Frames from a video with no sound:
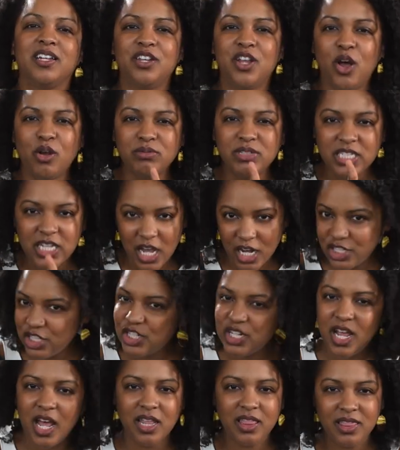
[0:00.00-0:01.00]
"Don't
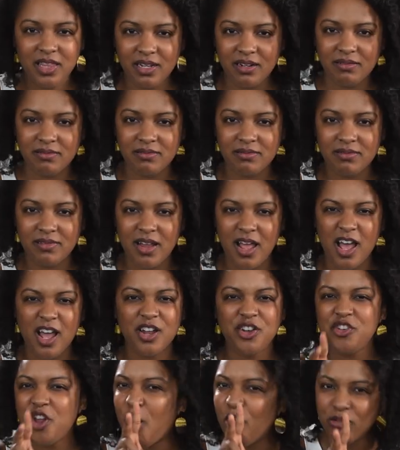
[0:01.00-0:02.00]
touch nothing,
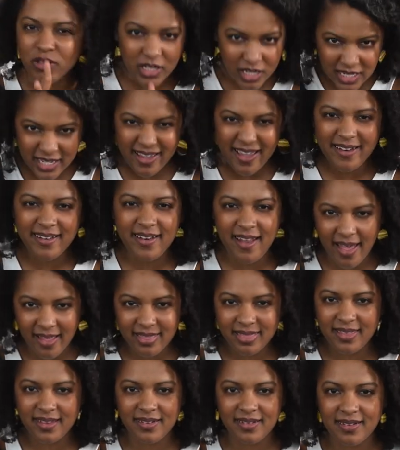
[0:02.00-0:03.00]
don't look at
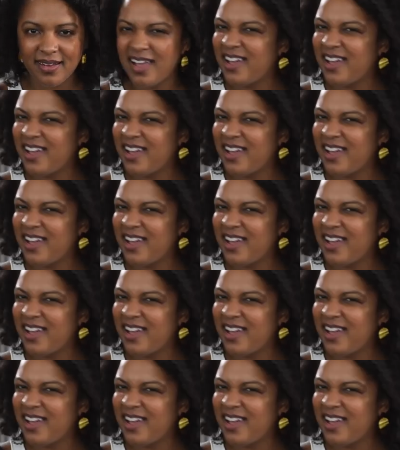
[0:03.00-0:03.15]
nothing,